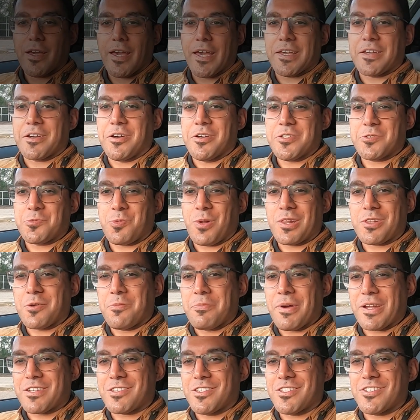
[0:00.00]
Hey guys, welcome
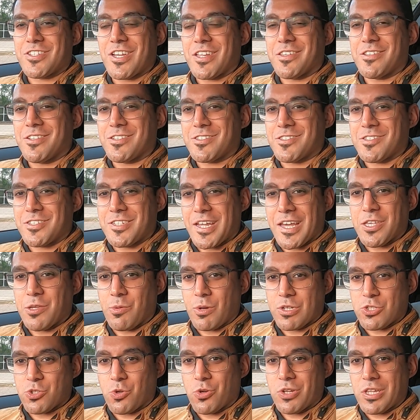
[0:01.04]
back to the channel. Today you
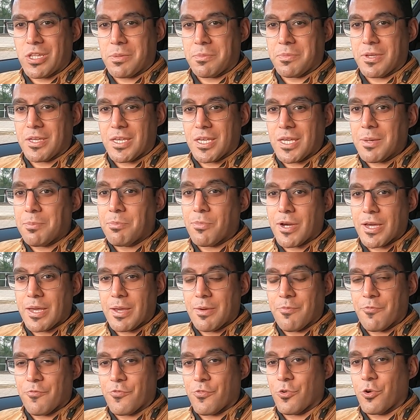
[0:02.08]
are joining me in my
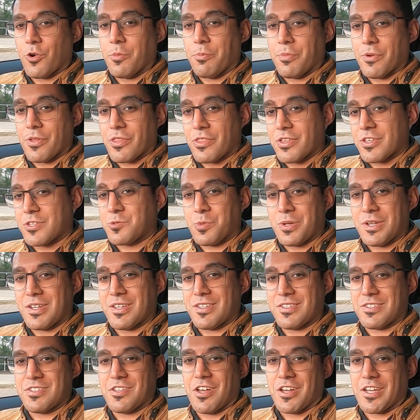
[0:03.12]
M4, but this vid
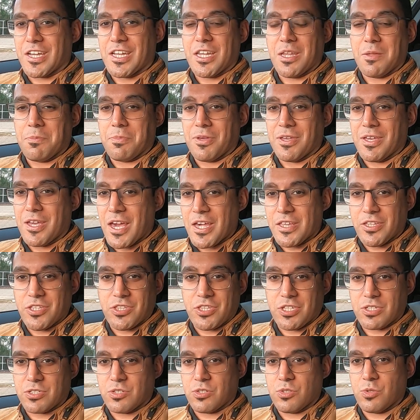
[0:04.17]
is not going to be
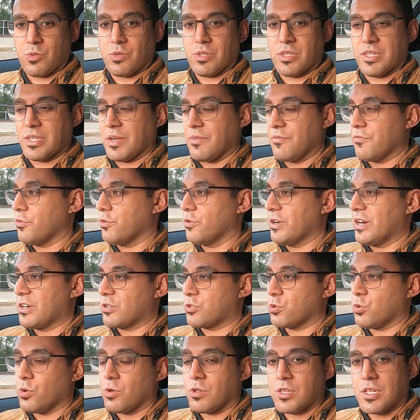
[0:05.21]
anything to do with the M4
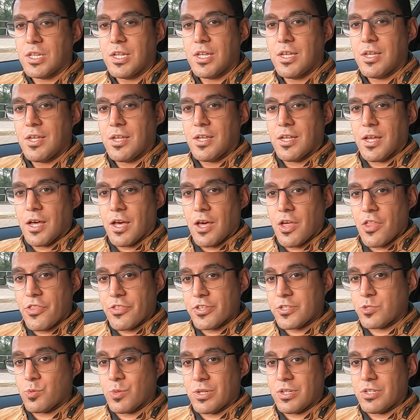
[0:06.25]
at all.
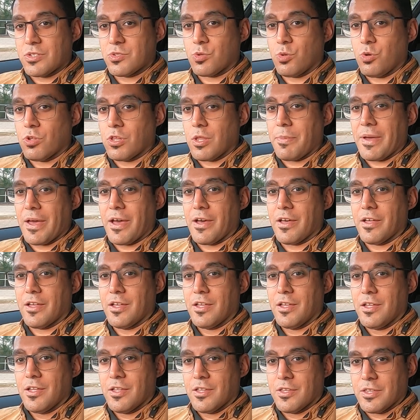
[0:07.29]
This vid is all about
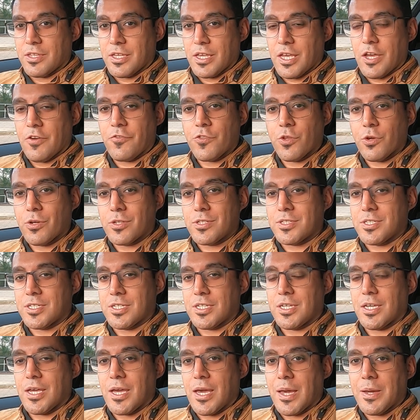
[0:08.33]
the
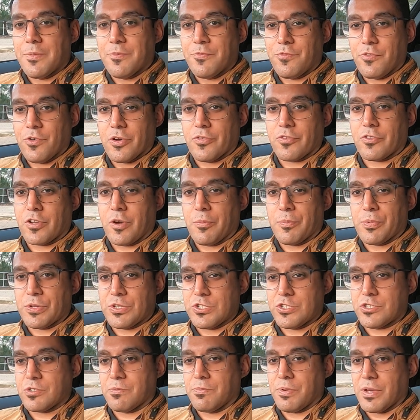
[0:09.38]
F90 M5
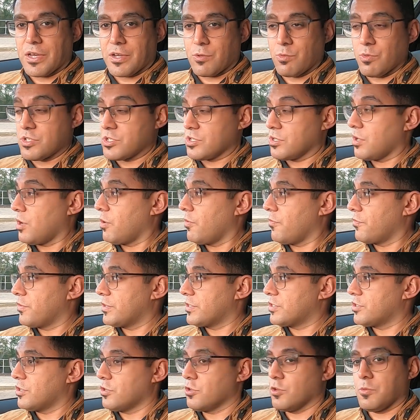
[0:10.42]
Competition pack, which will hopefully
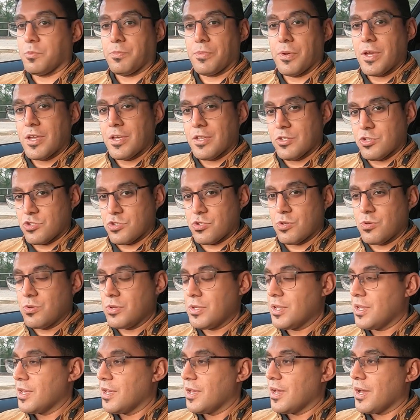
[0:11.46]
turn up
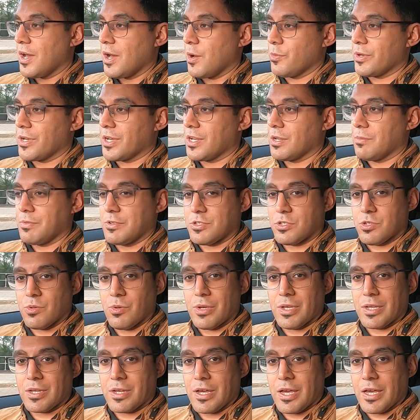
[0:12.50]
soon, and we're going to be
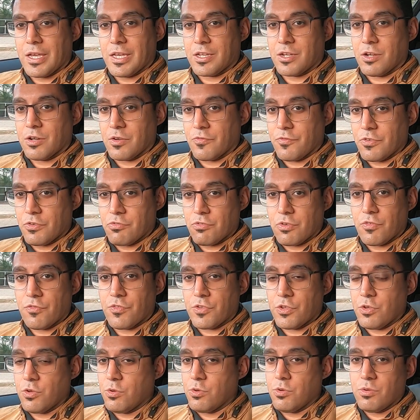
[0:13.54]
doing a kind of a
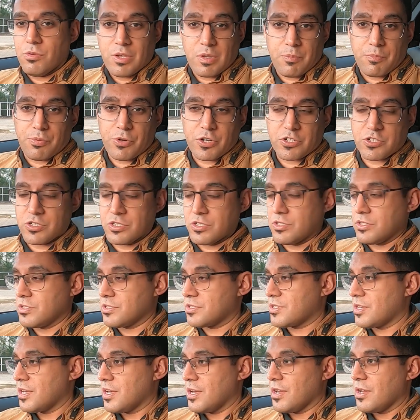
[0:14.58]
review,
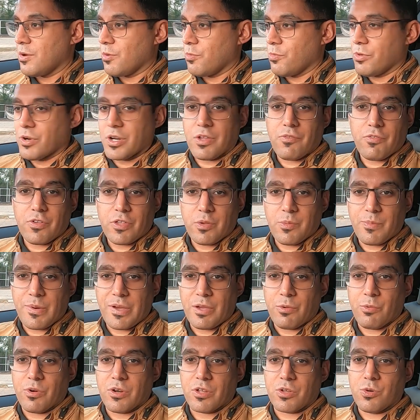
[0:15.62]
impressions, whatever you
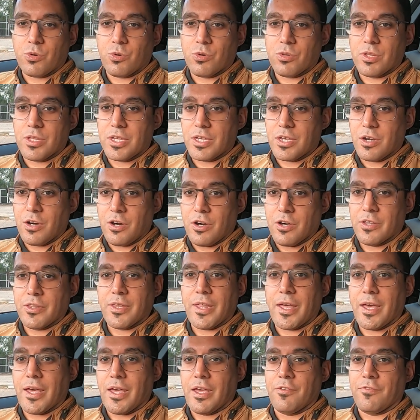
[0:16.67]
might want to call it, on
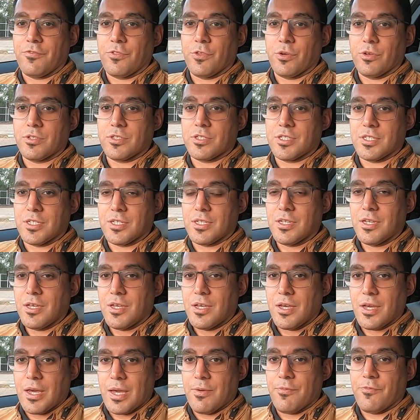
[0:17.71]
that F90
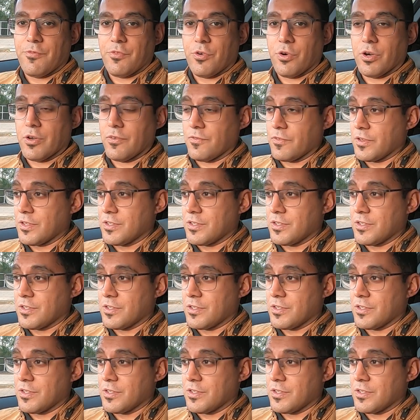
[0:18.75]
M5.